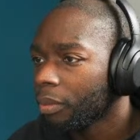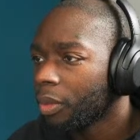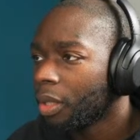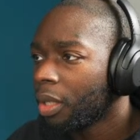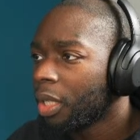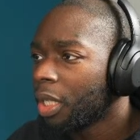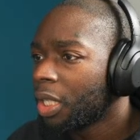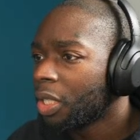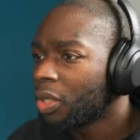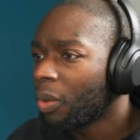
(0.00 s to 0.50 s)

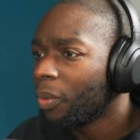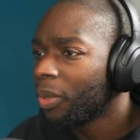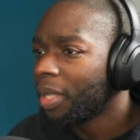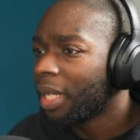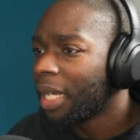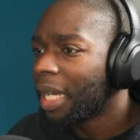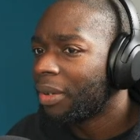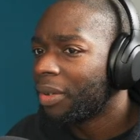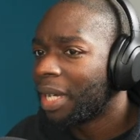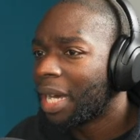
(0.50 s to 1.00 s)
So I wonder
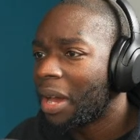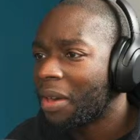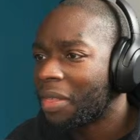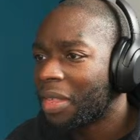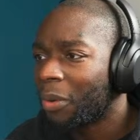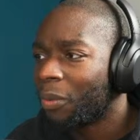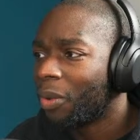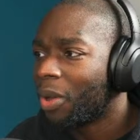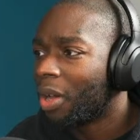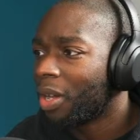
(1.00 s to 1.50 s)
how
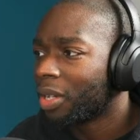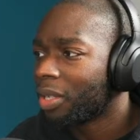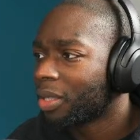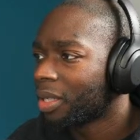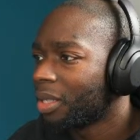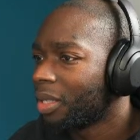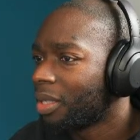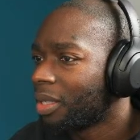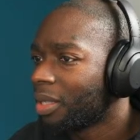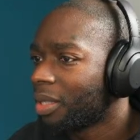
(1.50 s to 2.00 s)
that works,
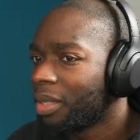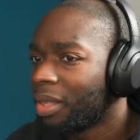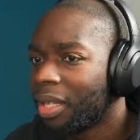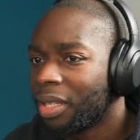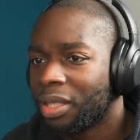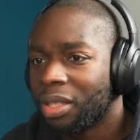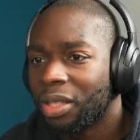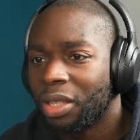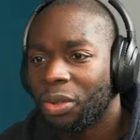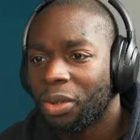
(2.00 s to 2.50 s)
because
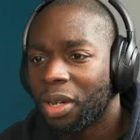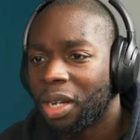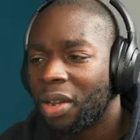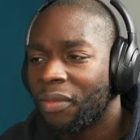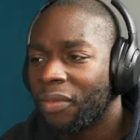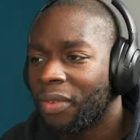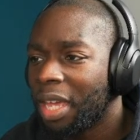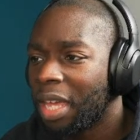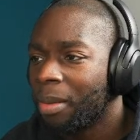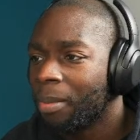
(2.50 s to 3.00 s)
there's no kind
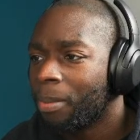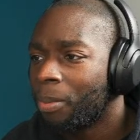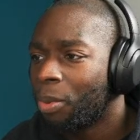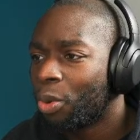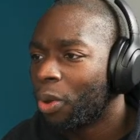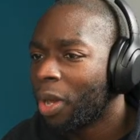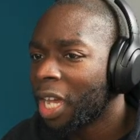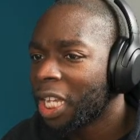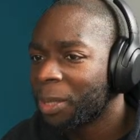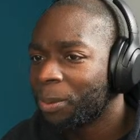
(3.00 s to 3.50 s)
of
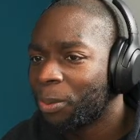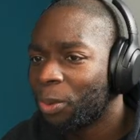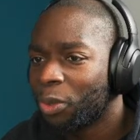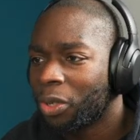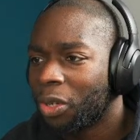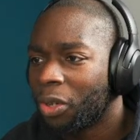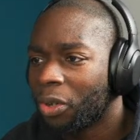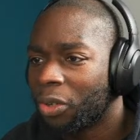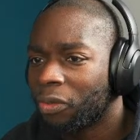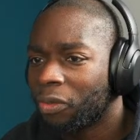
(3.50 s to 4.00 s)
import export
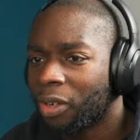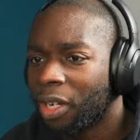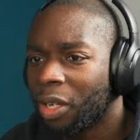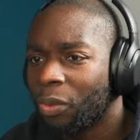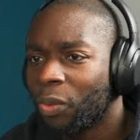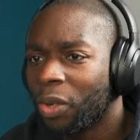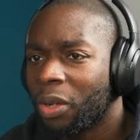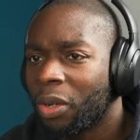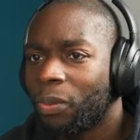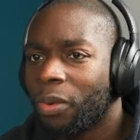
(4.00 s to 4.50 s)
going on, right?
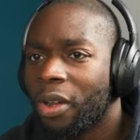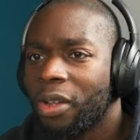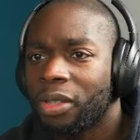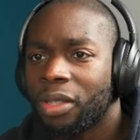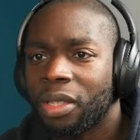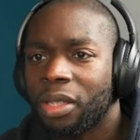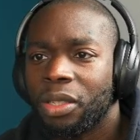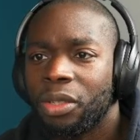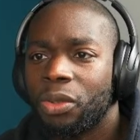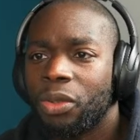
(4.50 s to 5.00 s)
Where is
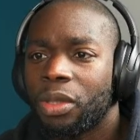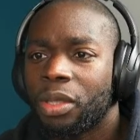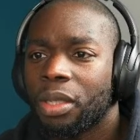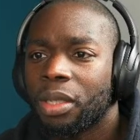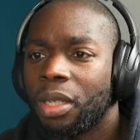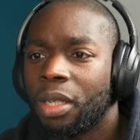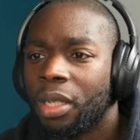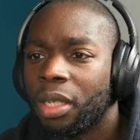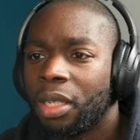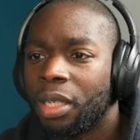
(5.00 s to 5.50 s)
this used?
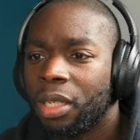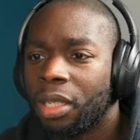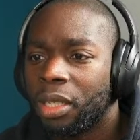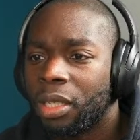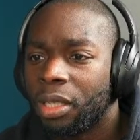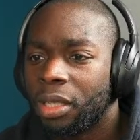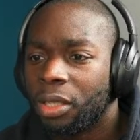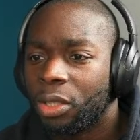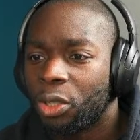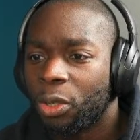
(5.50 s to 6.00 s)

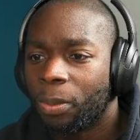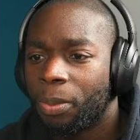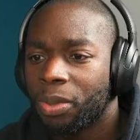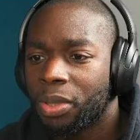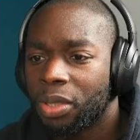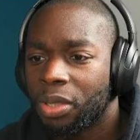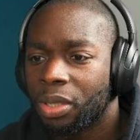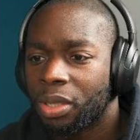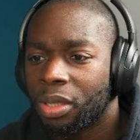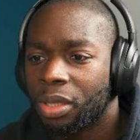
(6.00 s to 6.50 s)
Job
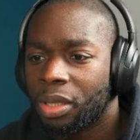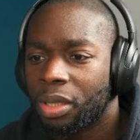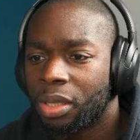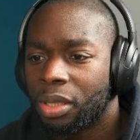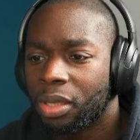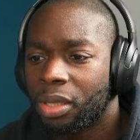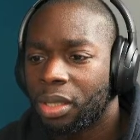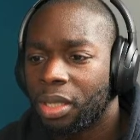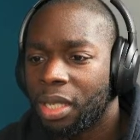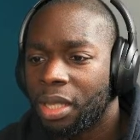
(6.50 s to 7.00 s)

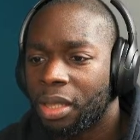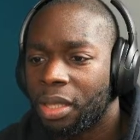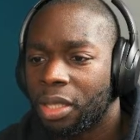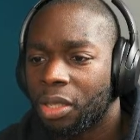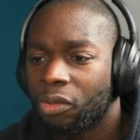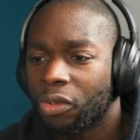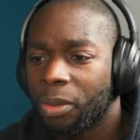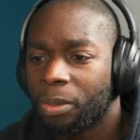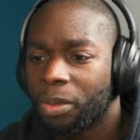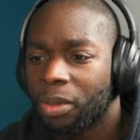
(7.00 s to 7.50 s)
positions in the
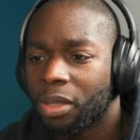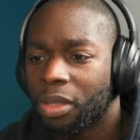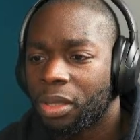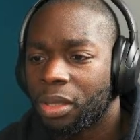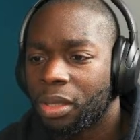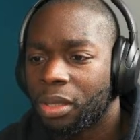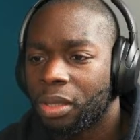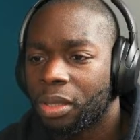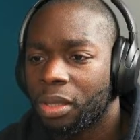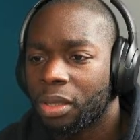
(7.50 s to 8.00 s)

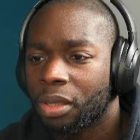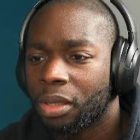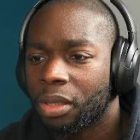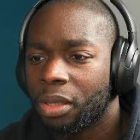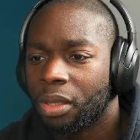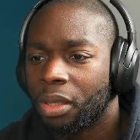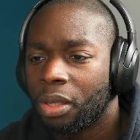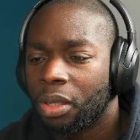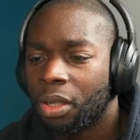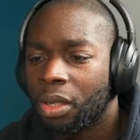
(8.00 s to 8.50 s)
scripts.
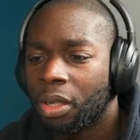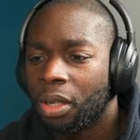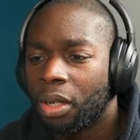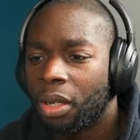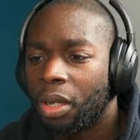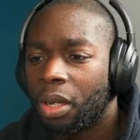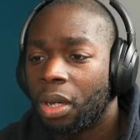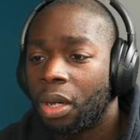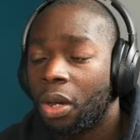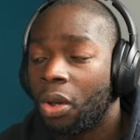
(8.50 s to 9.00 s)

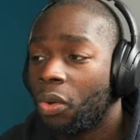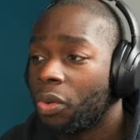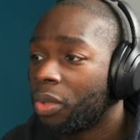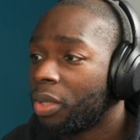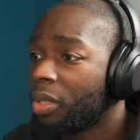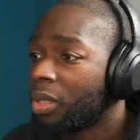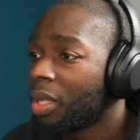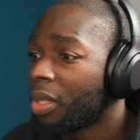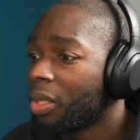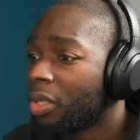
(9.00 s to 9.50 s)
Oh,
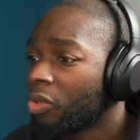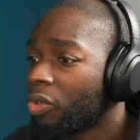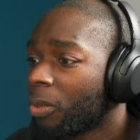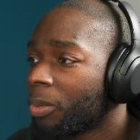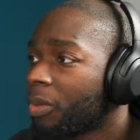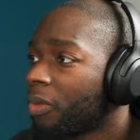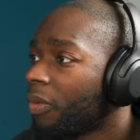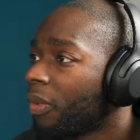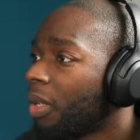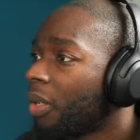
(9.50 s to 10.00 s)
there's another
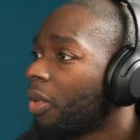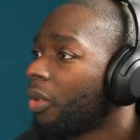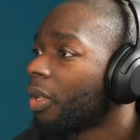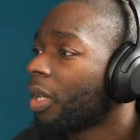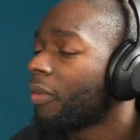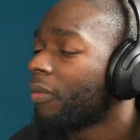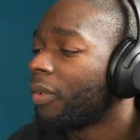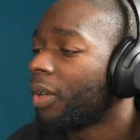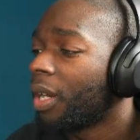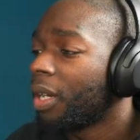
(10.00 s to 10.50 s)
scripts file. Okay,
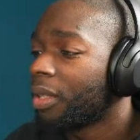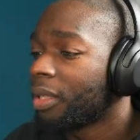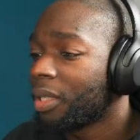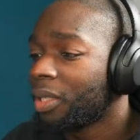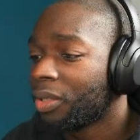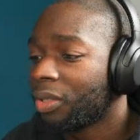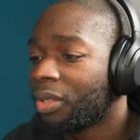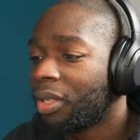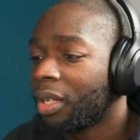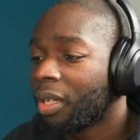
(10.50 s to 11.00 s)
fine. This
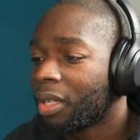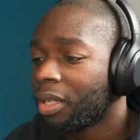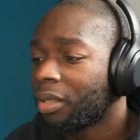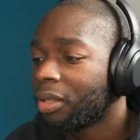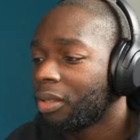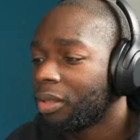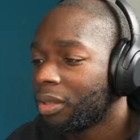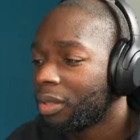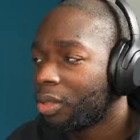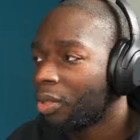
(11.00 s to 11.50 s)
looks like
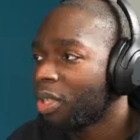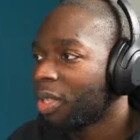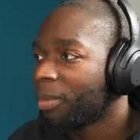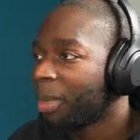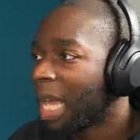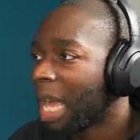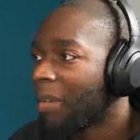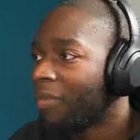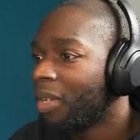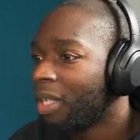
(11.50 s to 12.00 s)
it's got some
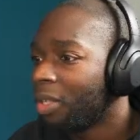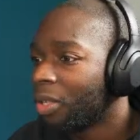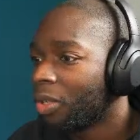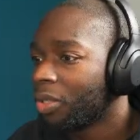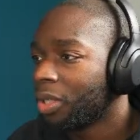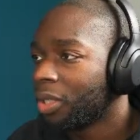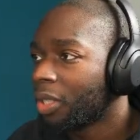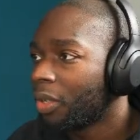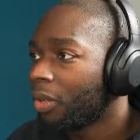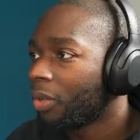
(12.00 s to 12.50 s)
heavy
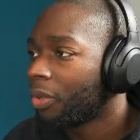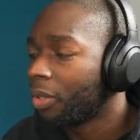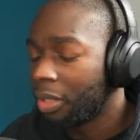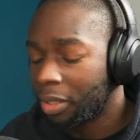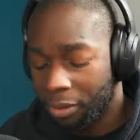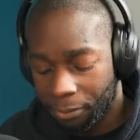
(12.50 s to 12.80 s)
logic going on here.